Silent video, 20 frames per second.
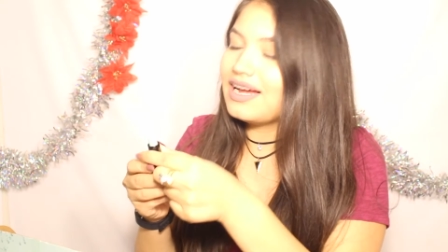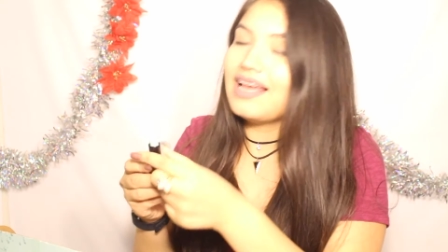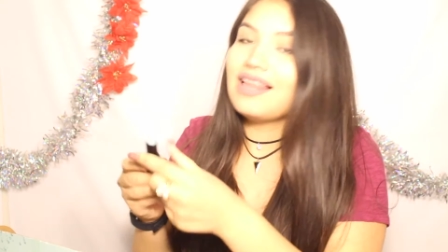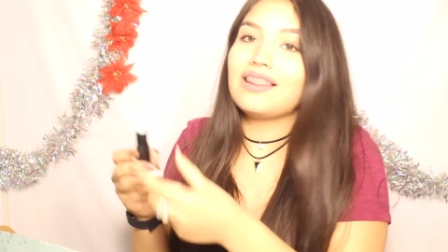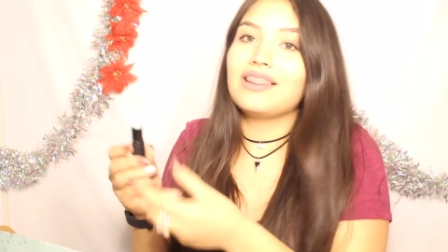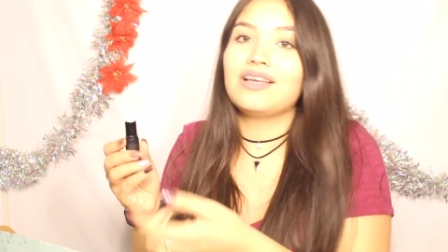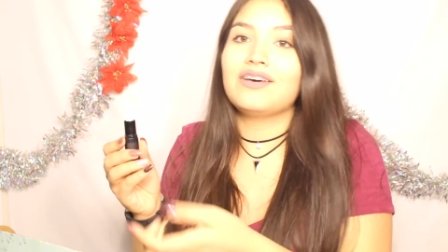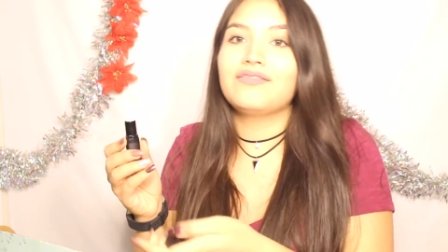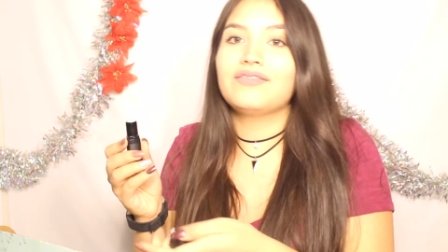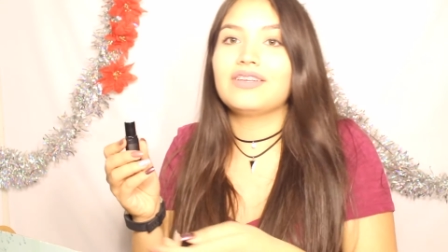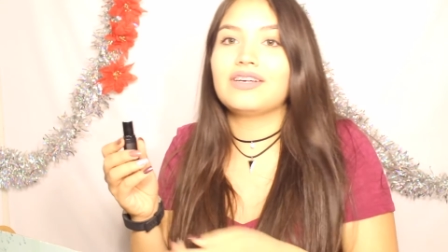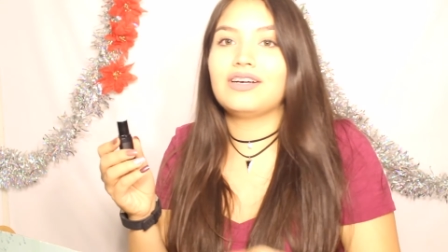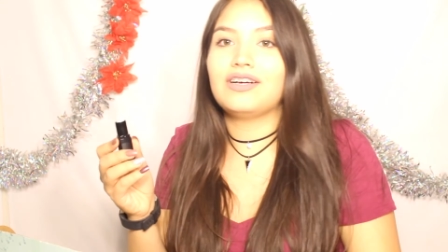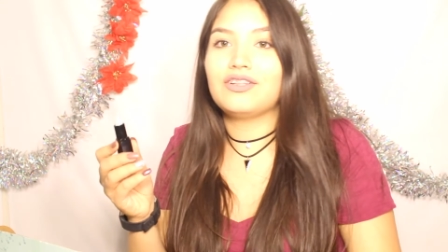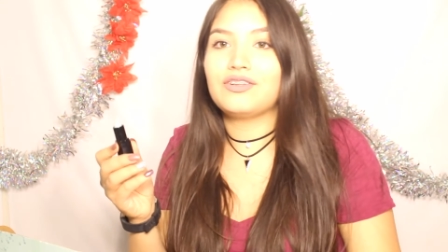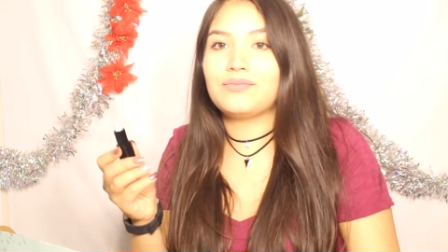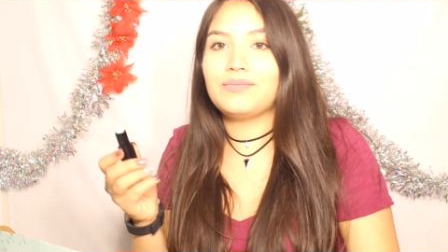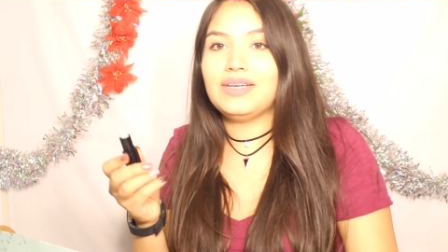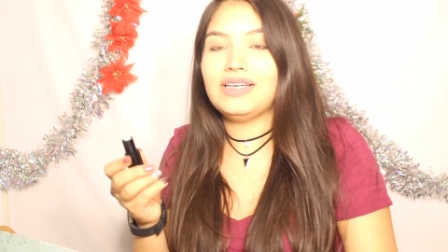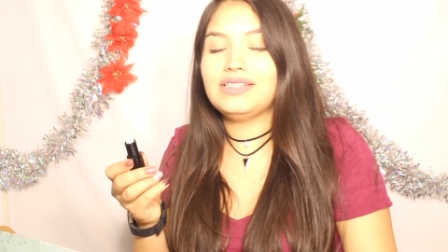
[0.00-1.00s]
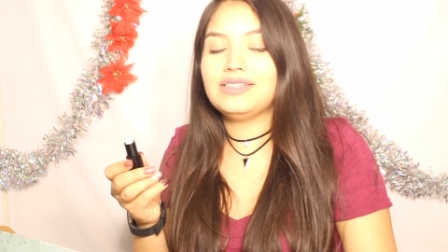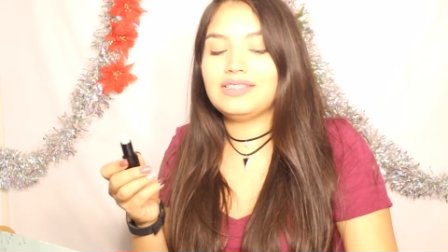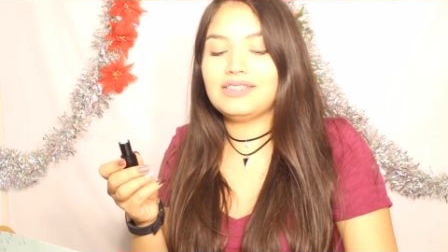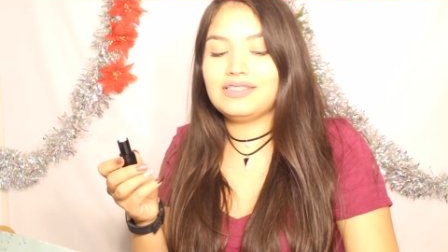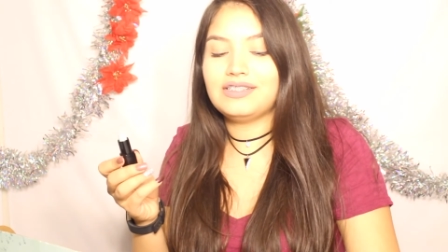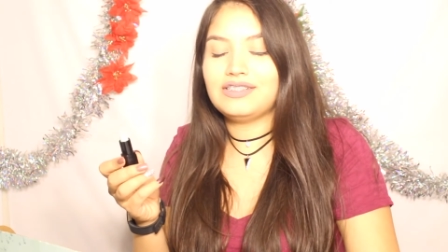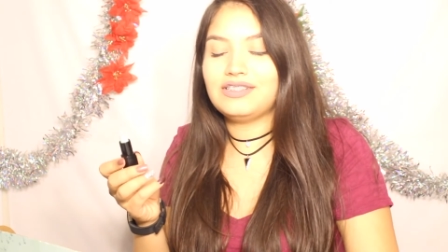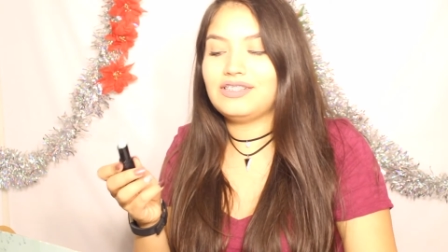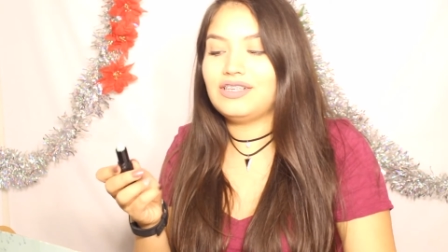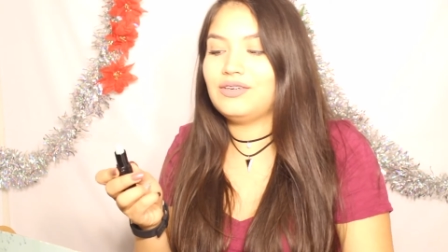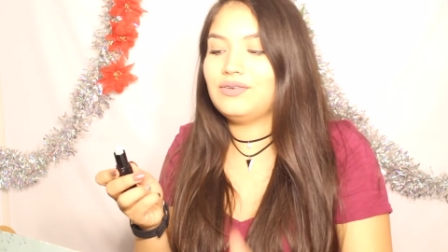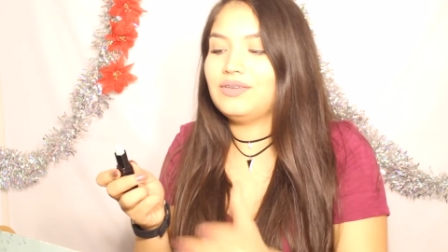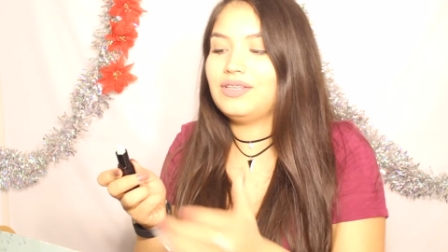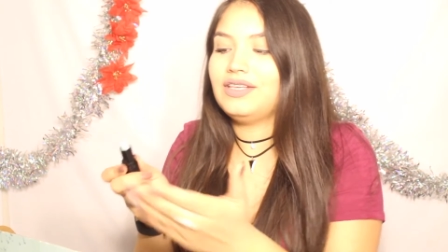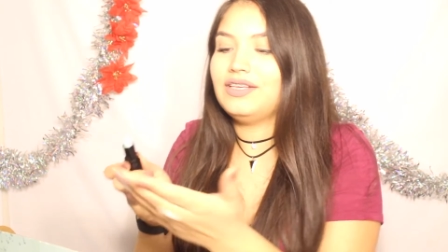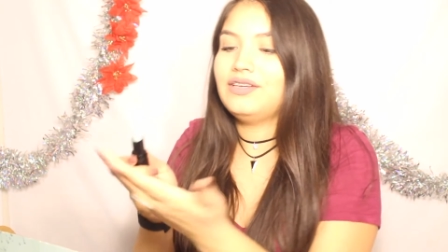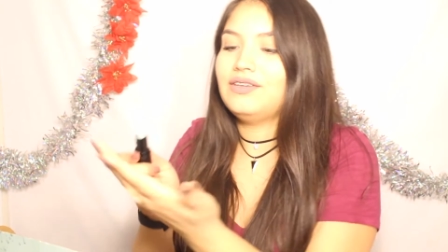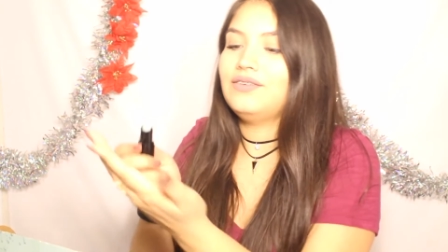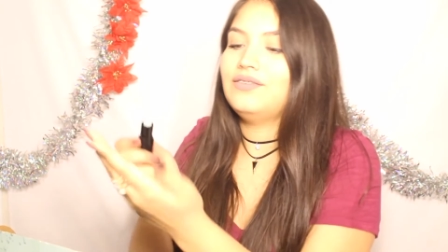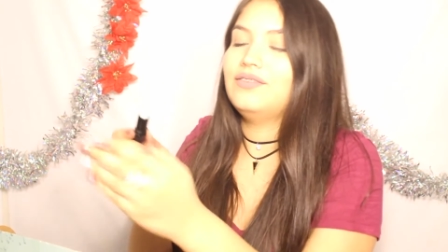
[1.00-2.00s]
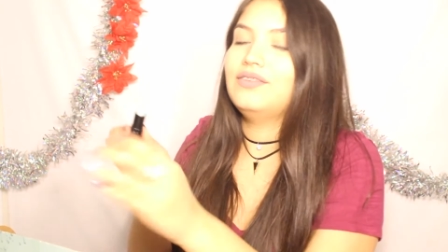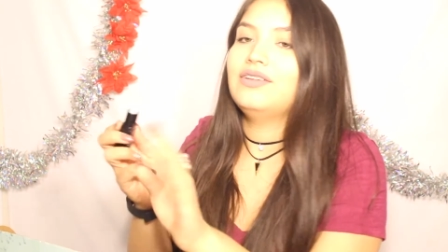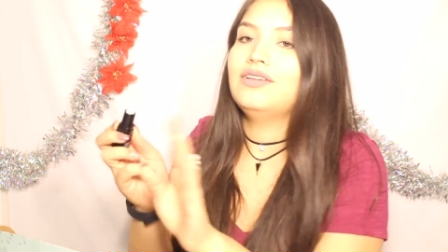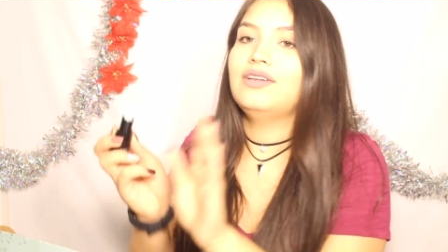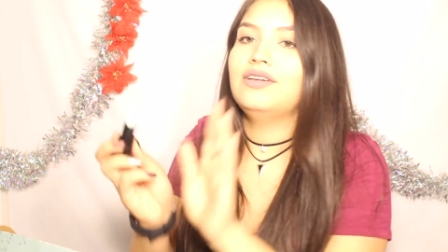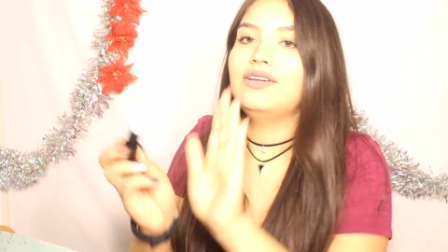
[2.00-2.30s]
I love the color mint. It's so cute.